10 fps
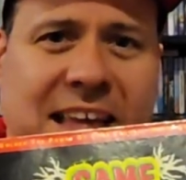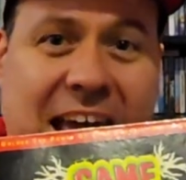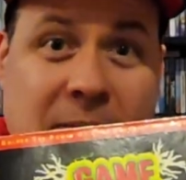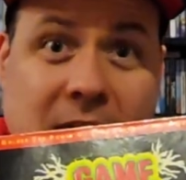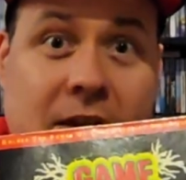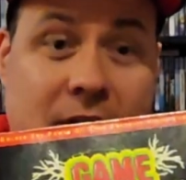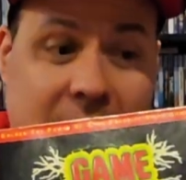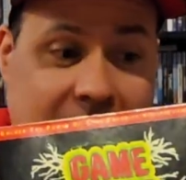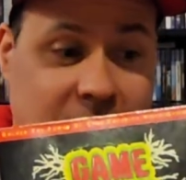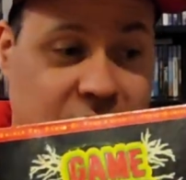Game Gear
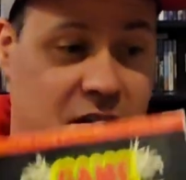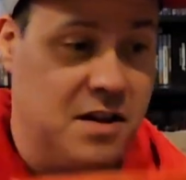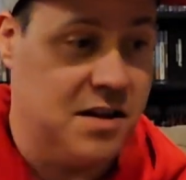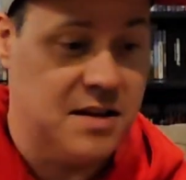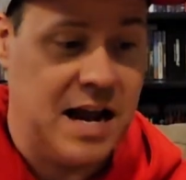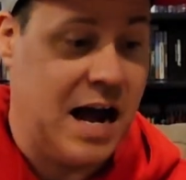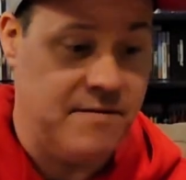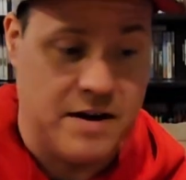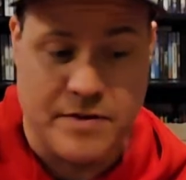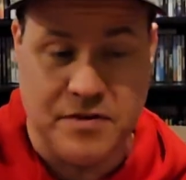Game Genie. Now, I've
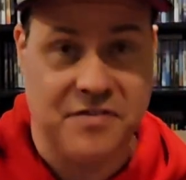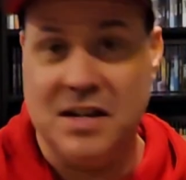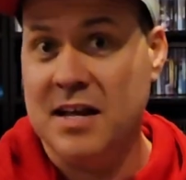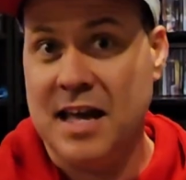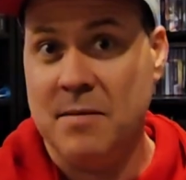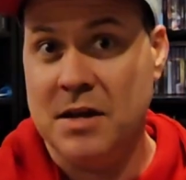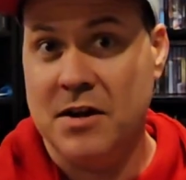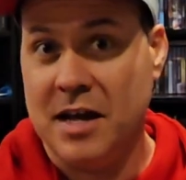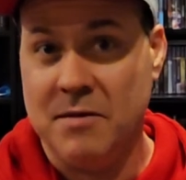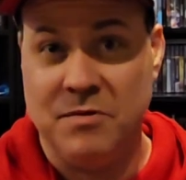never even seen a Game Gear
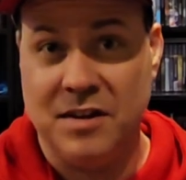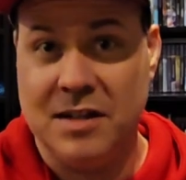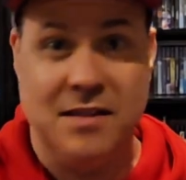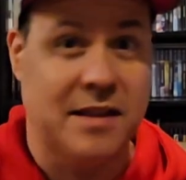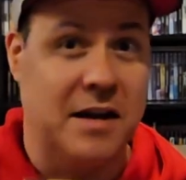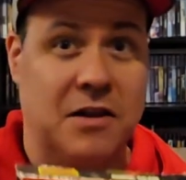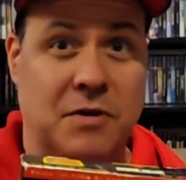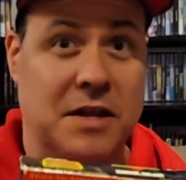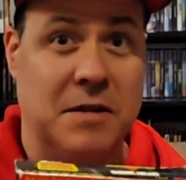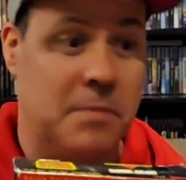Game Genie, let alone
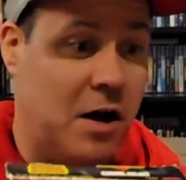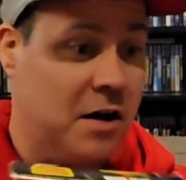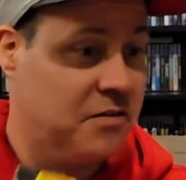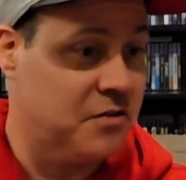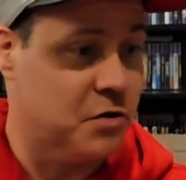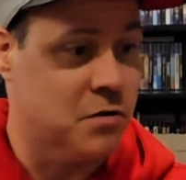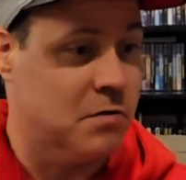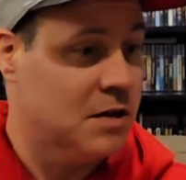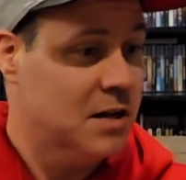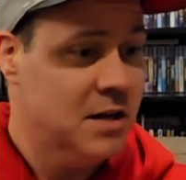in the box. So
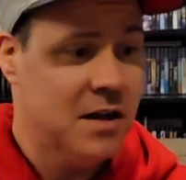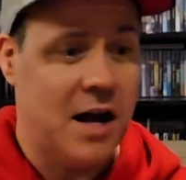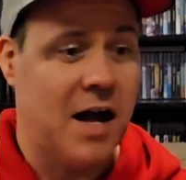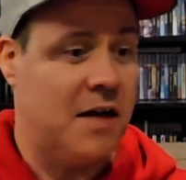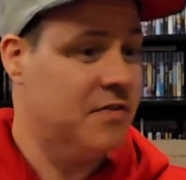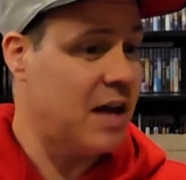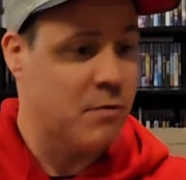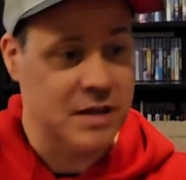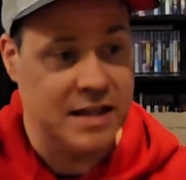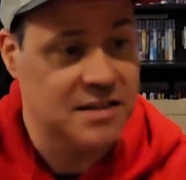this guy
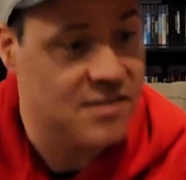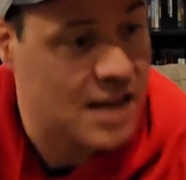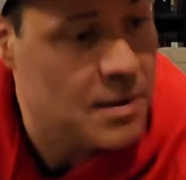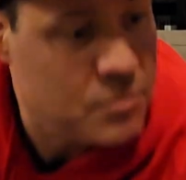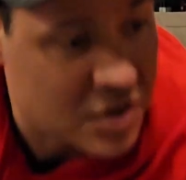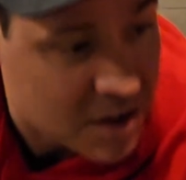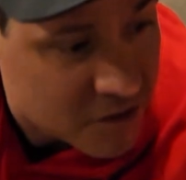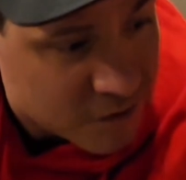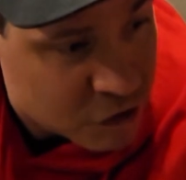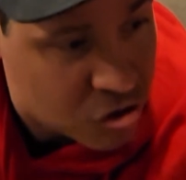really liked his Game Genies
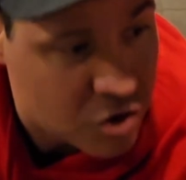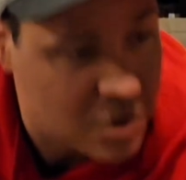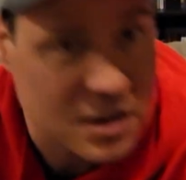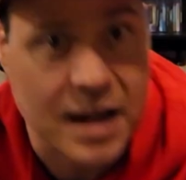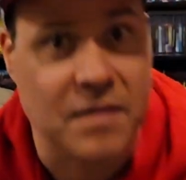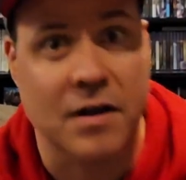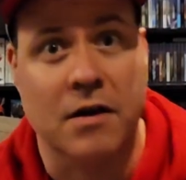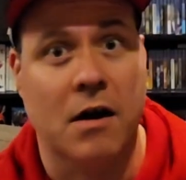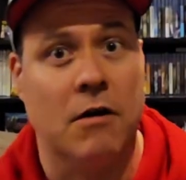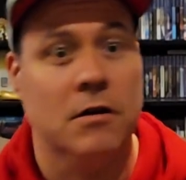for sure. And they're
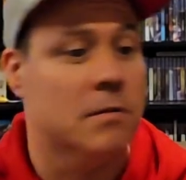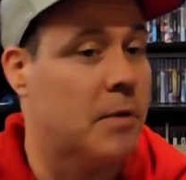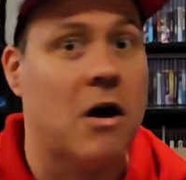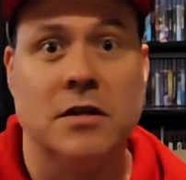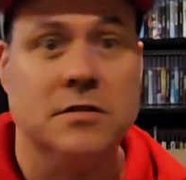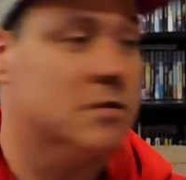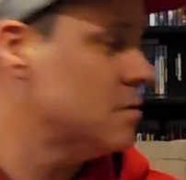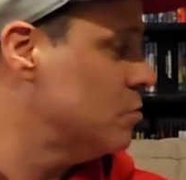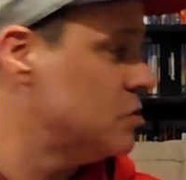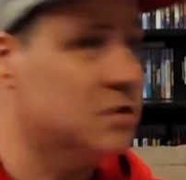all boxed,
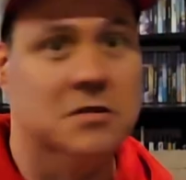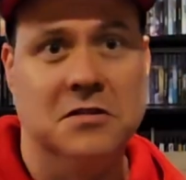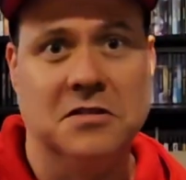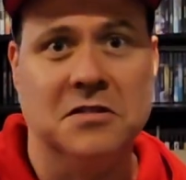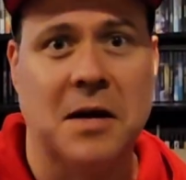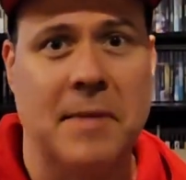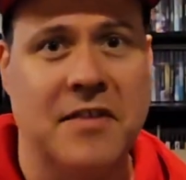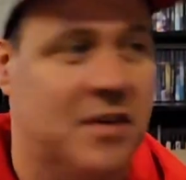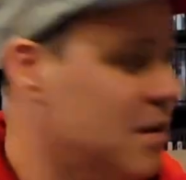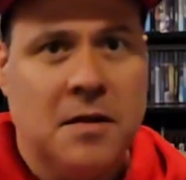which is
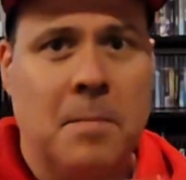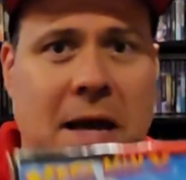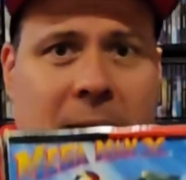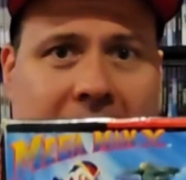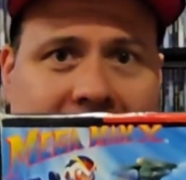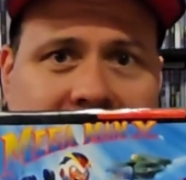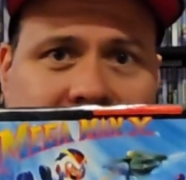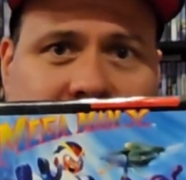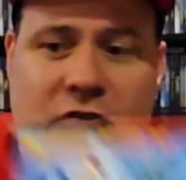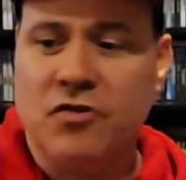amazing. Mega Man X
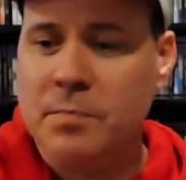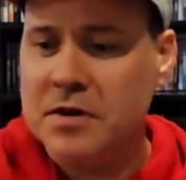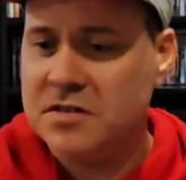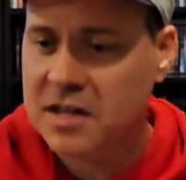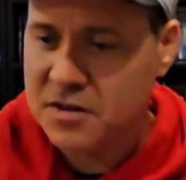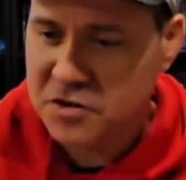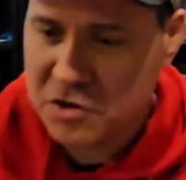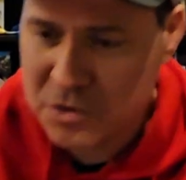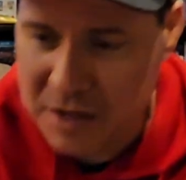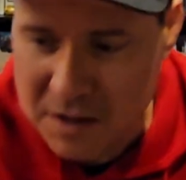for Super
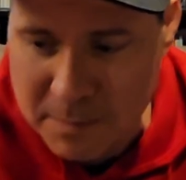Nintendo in the